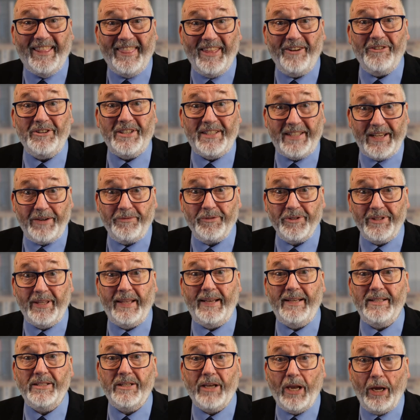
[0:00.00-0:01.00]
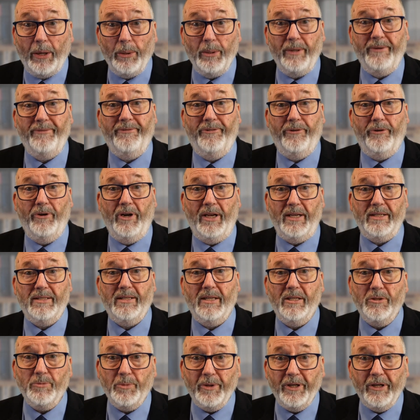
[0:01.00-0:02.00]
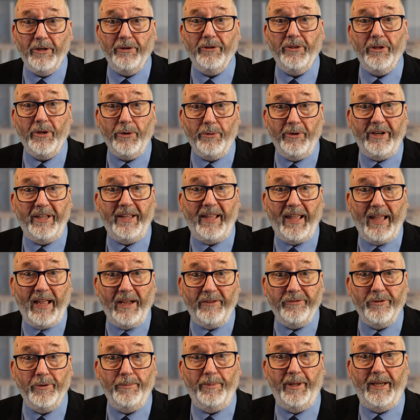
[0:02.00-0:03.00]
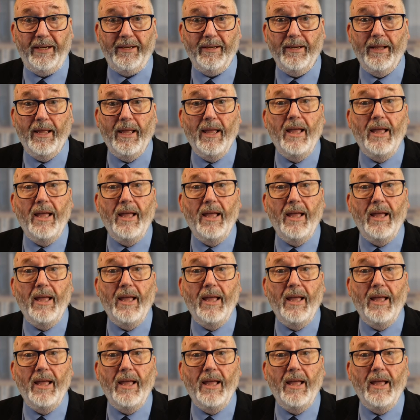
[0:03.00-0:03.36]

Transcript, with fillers: There are several things going for us as we learn the Greek alphabet,